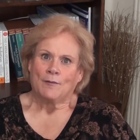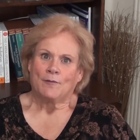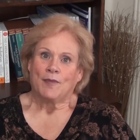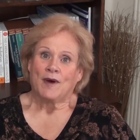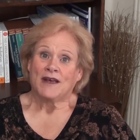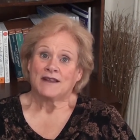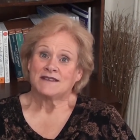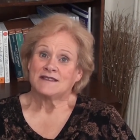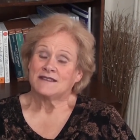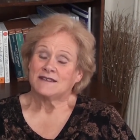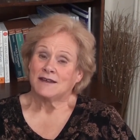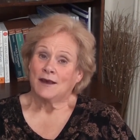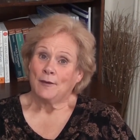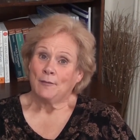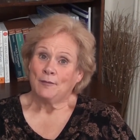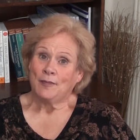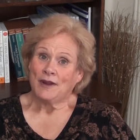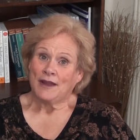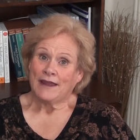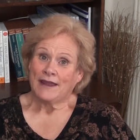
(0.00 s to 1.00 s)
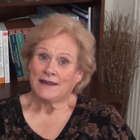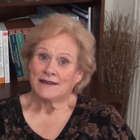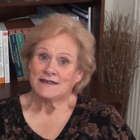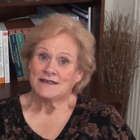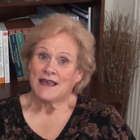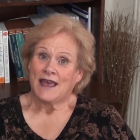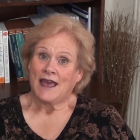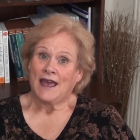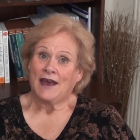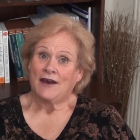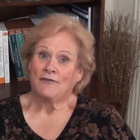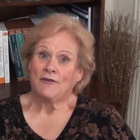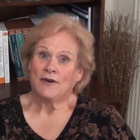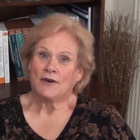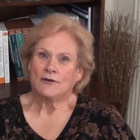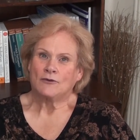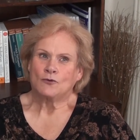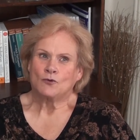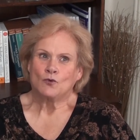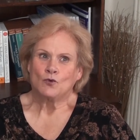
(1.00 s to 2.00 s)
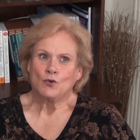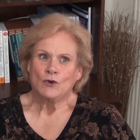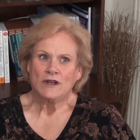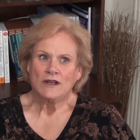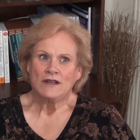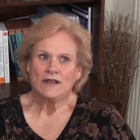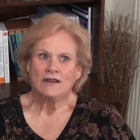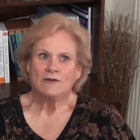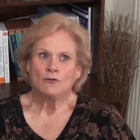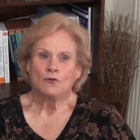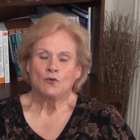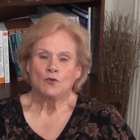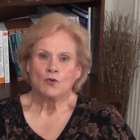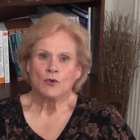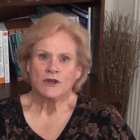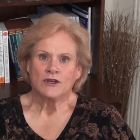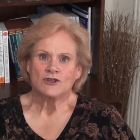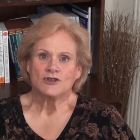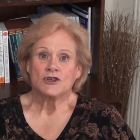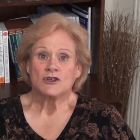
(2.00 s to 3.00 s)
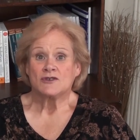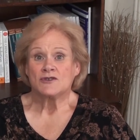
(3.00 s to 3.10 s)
but some plants have really rich